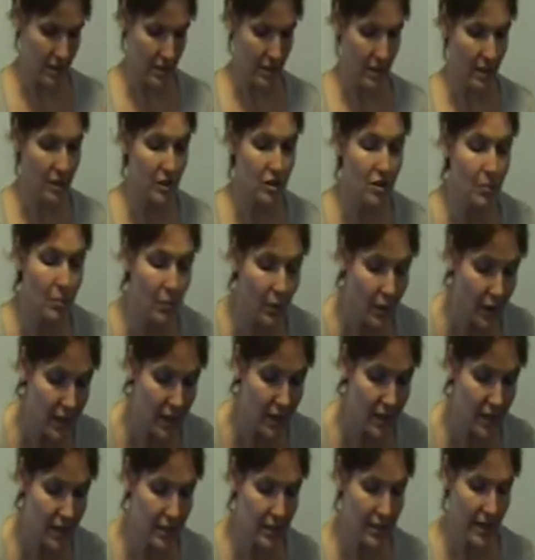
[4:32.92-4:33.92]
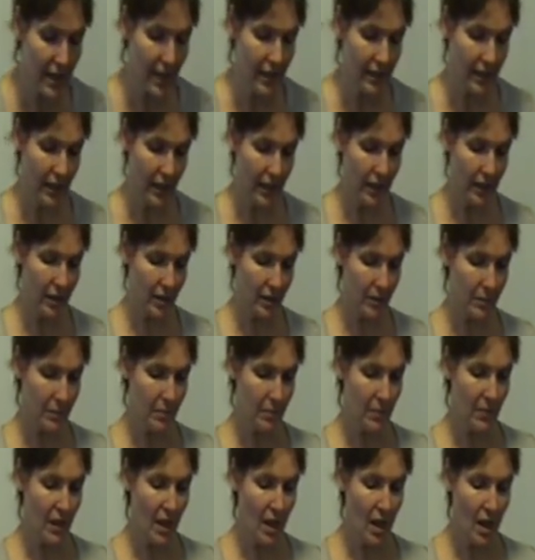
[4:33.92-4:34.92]
said, it's a breathing technique.
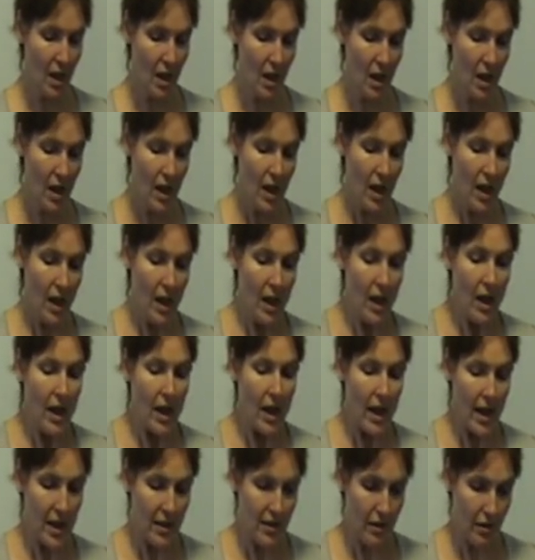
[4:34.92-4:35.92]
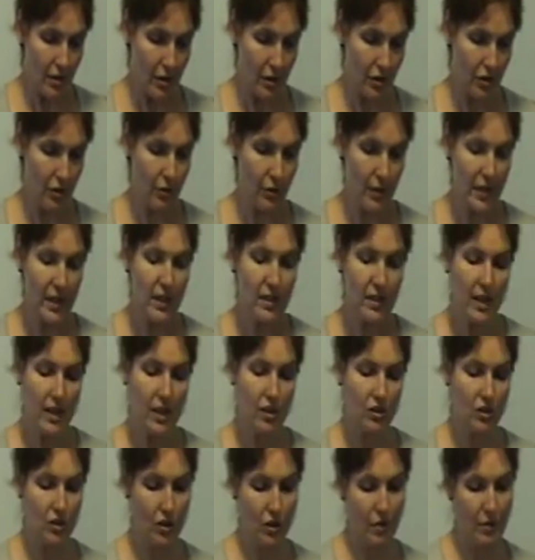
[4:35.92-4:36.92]
And there are 3
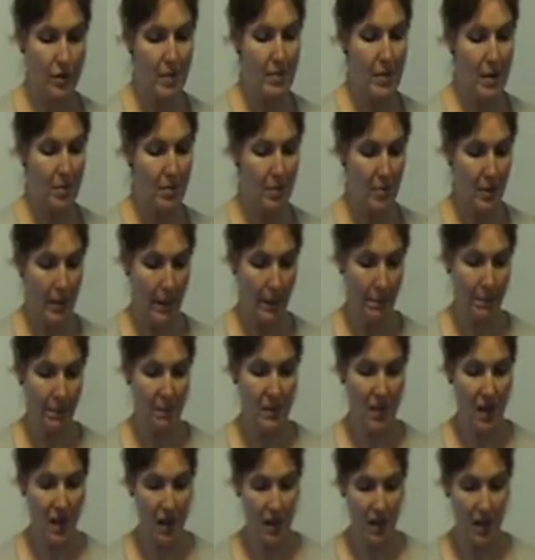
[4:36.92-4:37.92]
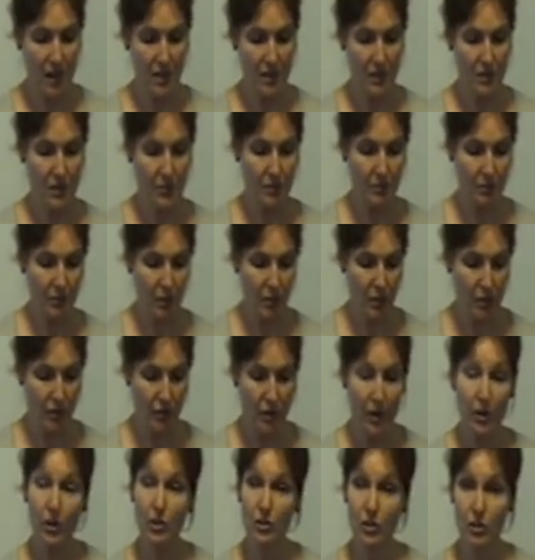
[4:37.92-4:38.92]
things to remember. Is we
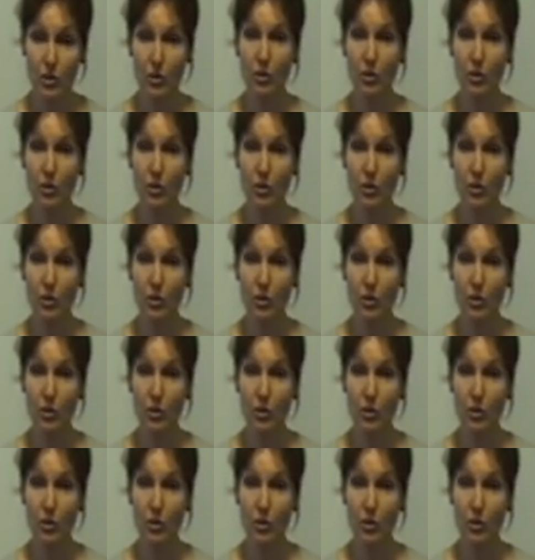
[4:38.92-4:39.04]
focus